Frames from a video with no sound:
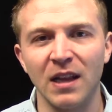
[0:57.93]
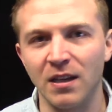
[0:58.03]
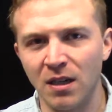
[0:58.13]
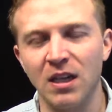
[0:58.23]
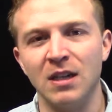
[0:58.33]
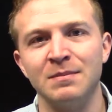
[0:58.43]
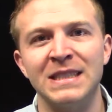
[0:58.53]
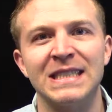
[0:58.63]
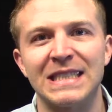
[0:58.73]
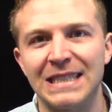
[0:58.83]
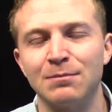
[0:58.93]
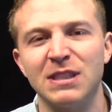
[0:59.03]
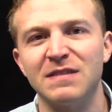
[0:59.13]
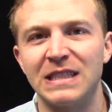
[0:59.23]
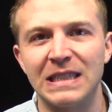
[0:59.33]
Like, oh man, I can't
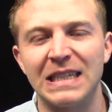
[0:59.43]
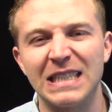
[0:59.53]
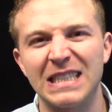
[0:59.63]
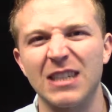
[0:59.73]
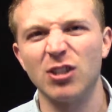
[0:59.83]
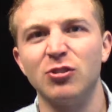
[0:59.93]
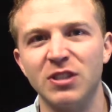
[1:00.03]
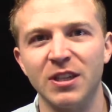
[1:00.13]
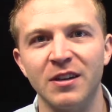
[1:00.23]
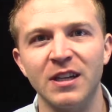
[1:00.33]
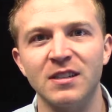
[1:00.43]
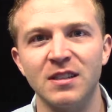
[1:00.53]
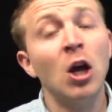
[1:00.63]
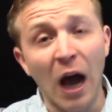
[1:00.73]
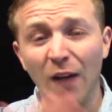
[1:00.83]
believe they lost. Like, are you serious?
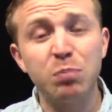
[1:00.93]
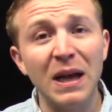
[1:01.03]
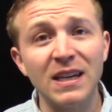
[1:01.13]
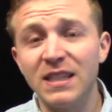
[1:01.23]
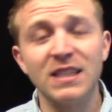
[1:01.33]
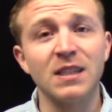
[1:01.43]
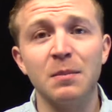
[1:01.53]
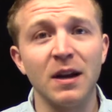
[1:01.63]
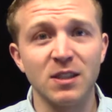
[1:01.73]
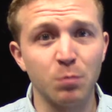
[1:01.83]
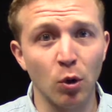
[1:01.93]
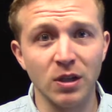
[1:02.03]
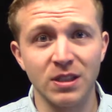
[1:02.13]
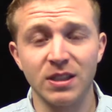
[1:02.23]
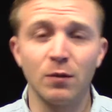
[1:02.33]
I've played a decent amount of
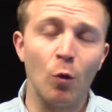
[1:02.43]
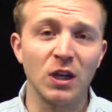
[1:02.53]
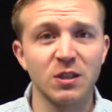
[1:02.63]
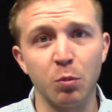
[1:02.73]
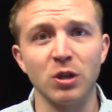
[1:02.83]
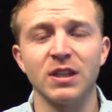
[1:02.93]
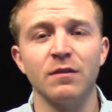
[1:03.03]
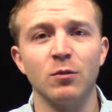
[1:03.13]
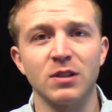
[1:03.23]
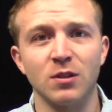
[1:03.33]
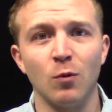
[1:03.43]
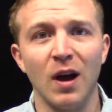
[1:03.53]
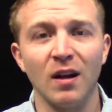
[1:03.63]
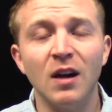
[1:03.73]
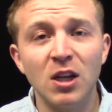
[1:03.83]
sports, watched sports every once in a while.